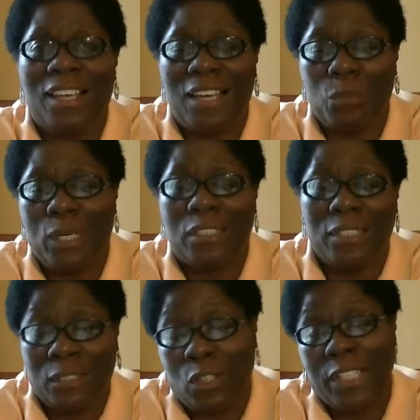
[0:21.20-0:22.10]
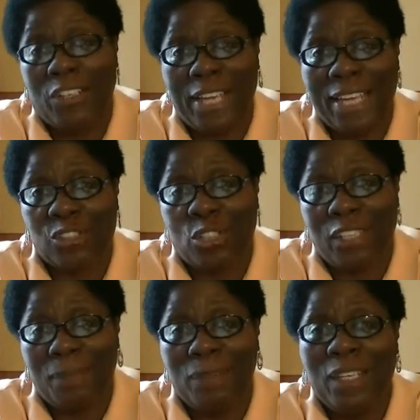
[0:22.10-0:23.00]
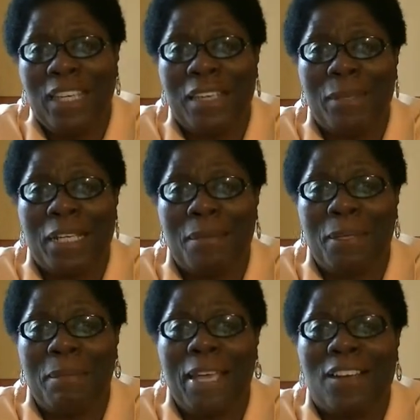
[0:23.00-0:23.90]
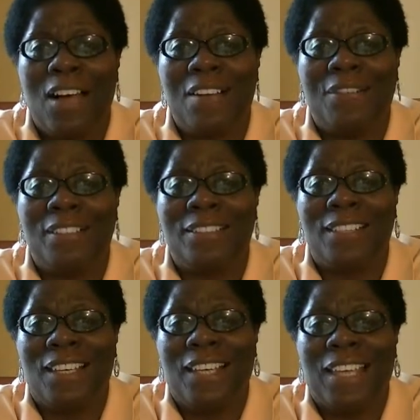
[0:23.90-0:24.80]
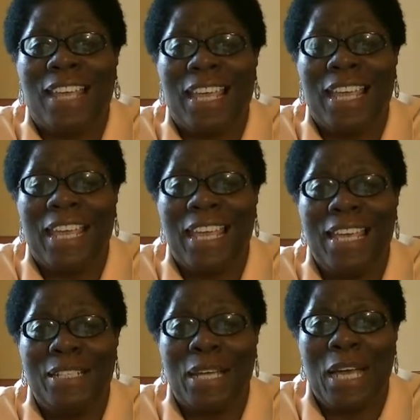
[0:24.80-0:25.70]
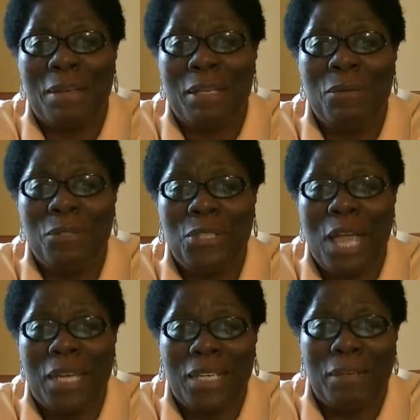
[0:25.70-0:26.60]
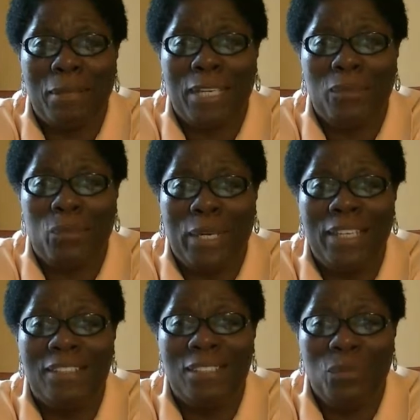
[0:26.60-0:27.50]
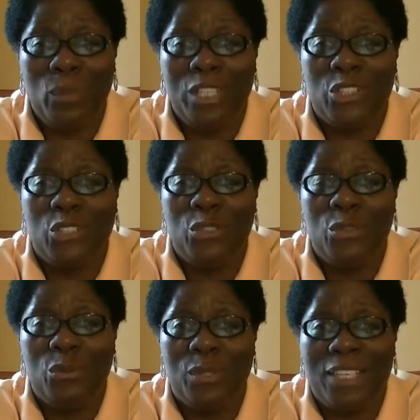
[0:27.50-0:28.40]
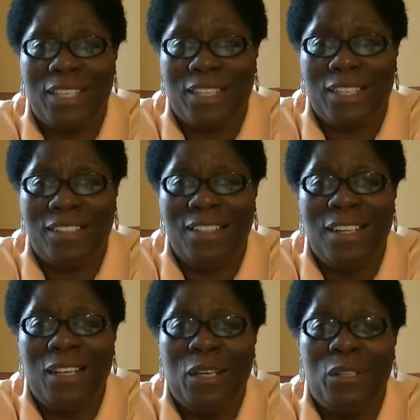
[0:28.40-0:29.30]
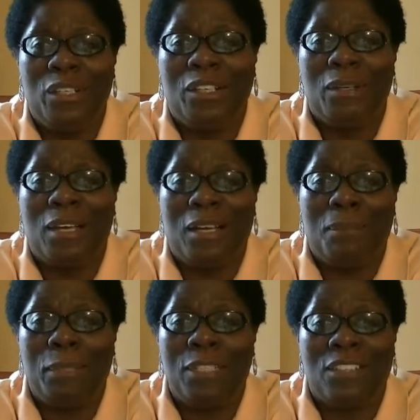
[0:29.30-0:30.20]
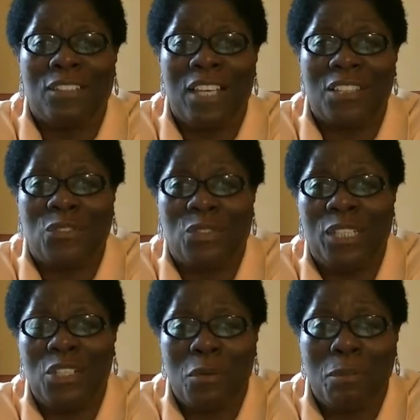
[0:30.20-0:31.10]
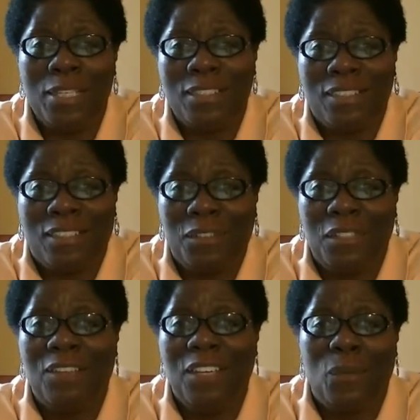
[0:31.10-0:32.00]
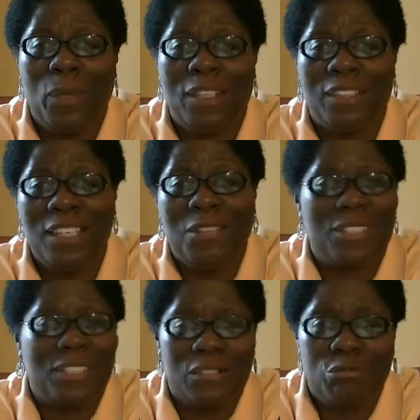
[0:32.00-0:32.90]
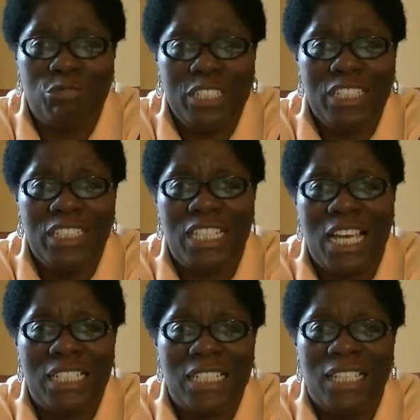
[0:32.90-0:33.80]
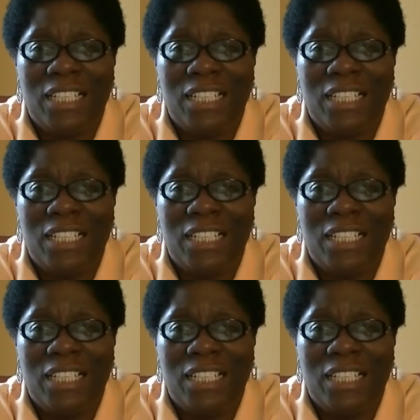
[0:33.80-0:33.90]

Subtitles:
an audio actually, in my company back office, and it was talking about ways in which you can be successful in your business and giving away the secrets. And it really not,